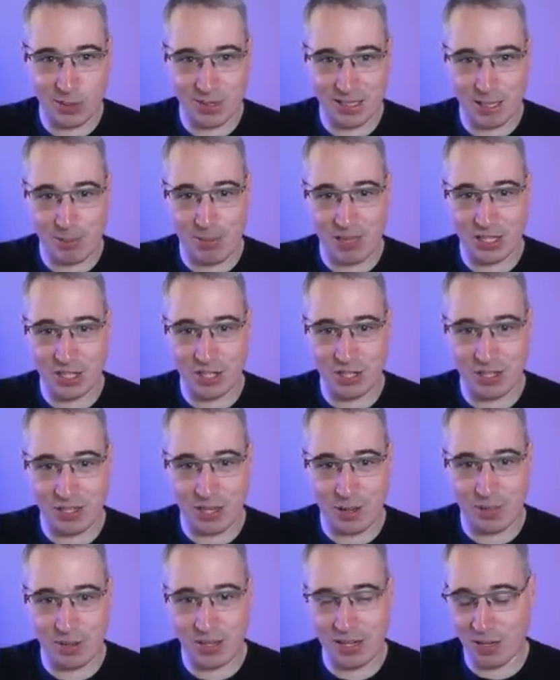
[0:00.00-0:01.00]
So as I
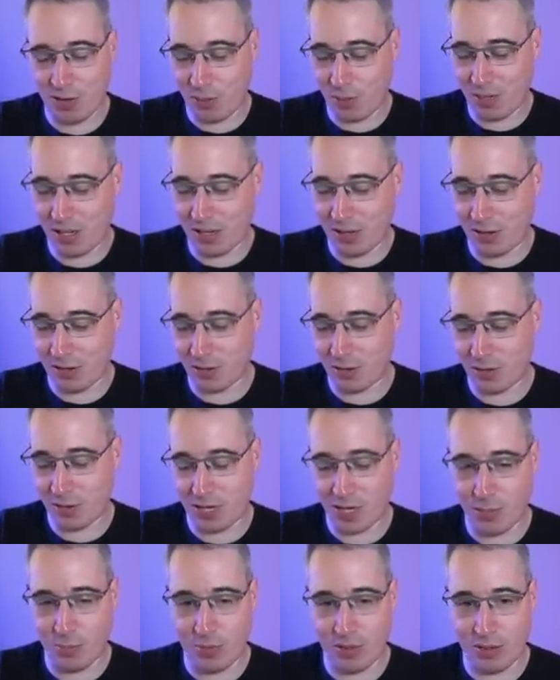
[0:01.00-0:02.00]
mentioned up here, we can also
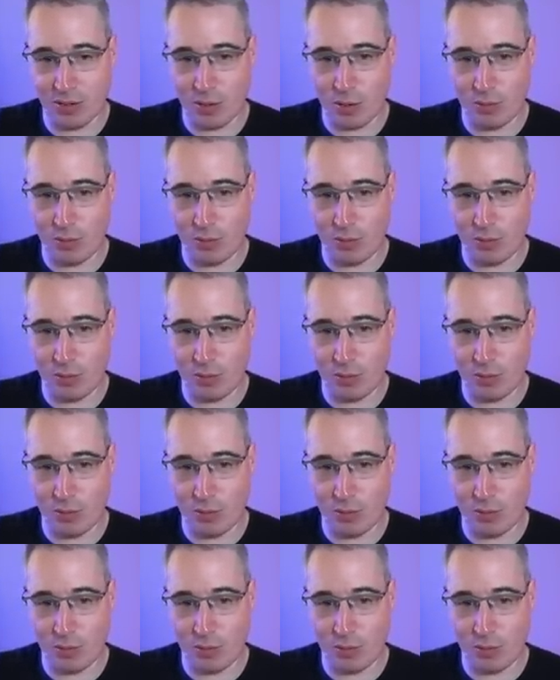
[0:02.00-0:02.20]
come with